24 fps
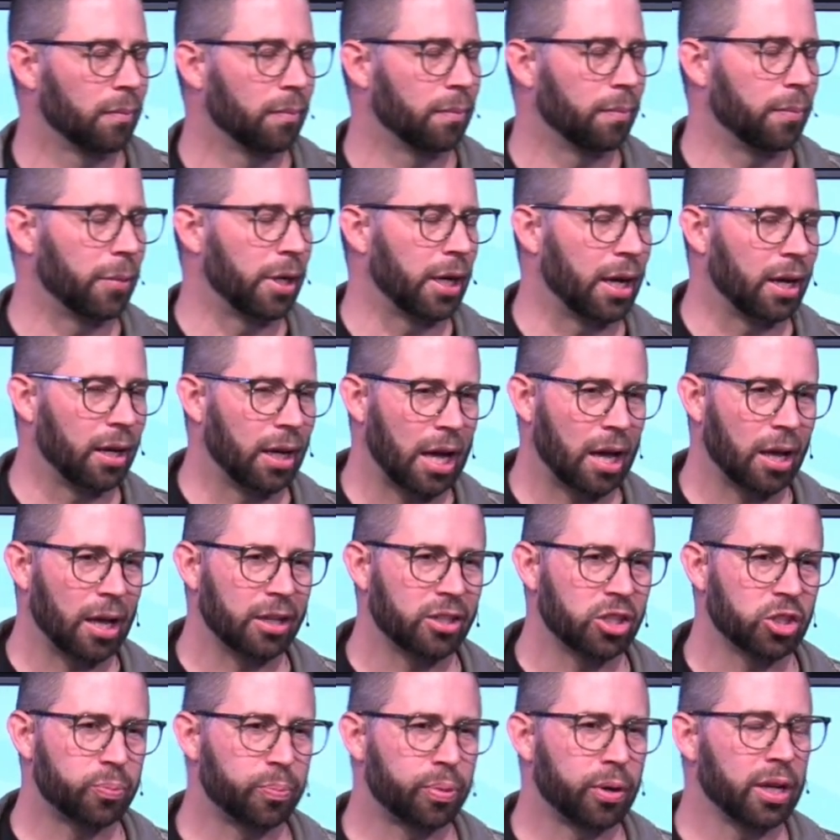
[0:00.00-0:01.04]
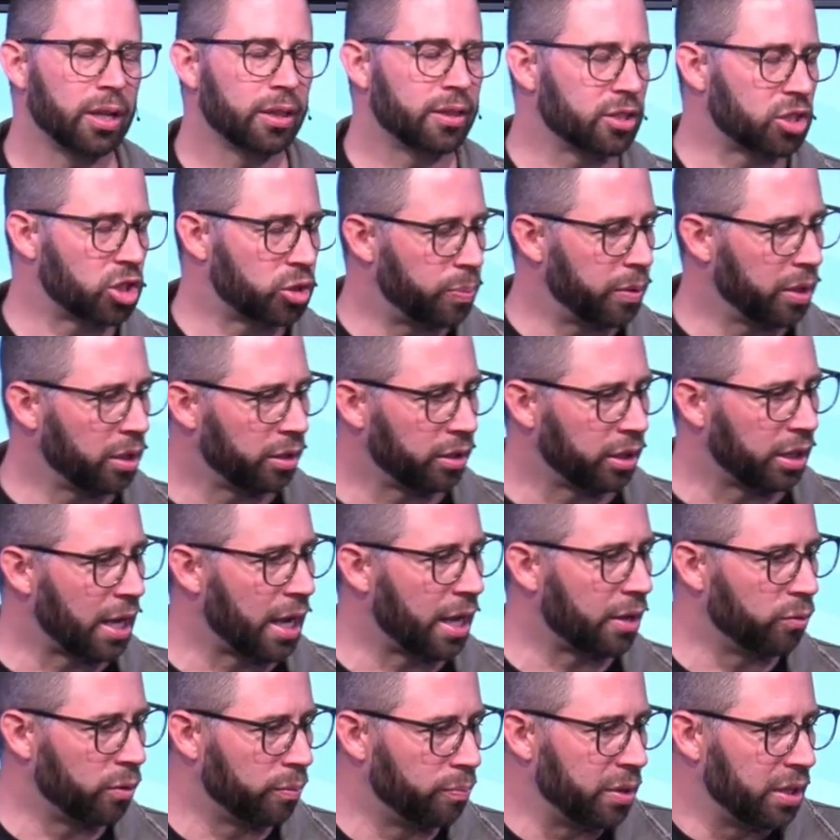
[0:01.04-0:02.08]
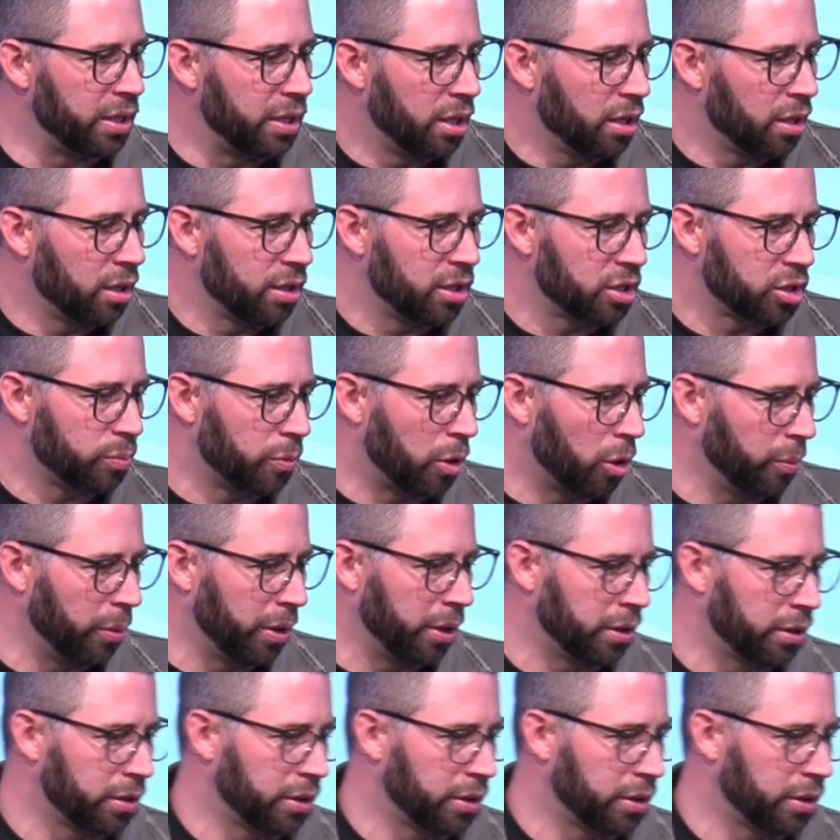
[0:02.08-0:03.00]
But I just pray that the Spirit of God would be here in this moment.